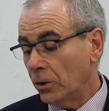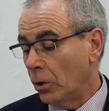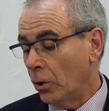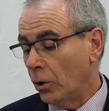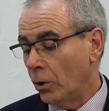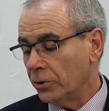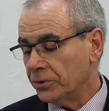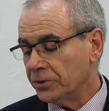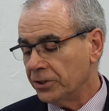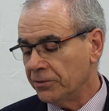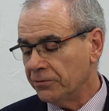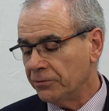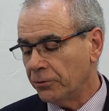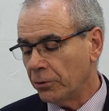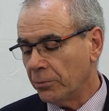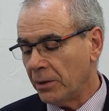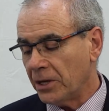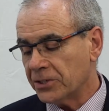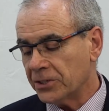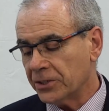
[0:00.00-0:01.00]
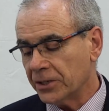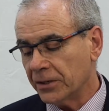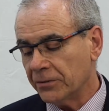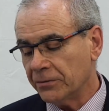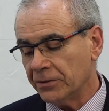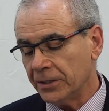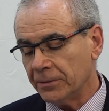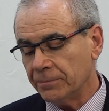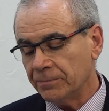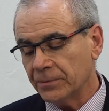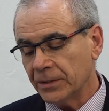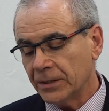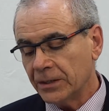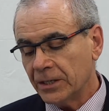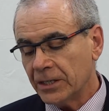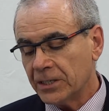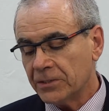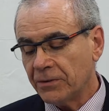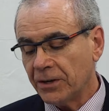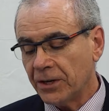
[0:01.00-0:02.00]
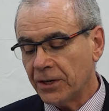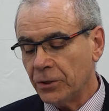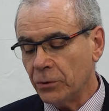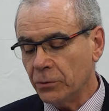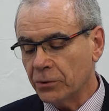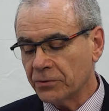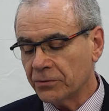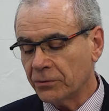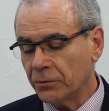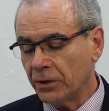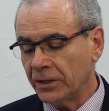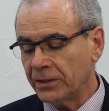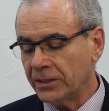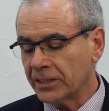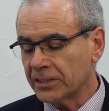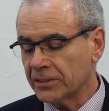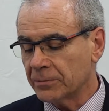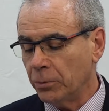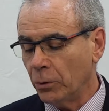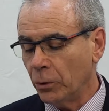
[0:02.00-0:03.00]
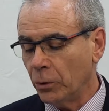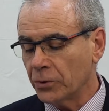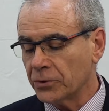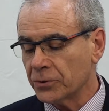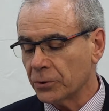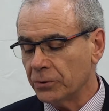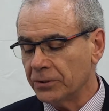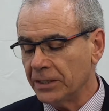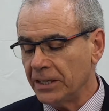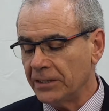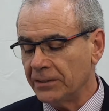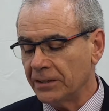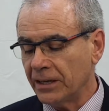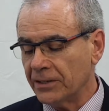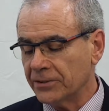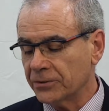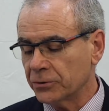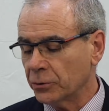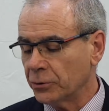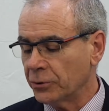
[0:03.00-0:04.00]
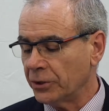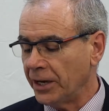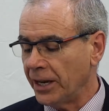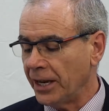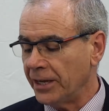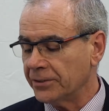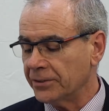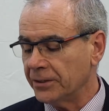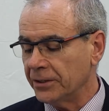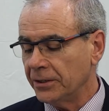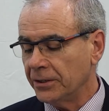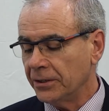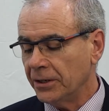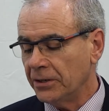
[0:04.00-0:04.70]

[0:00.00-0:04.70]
or the information given is very useful and explores all details to create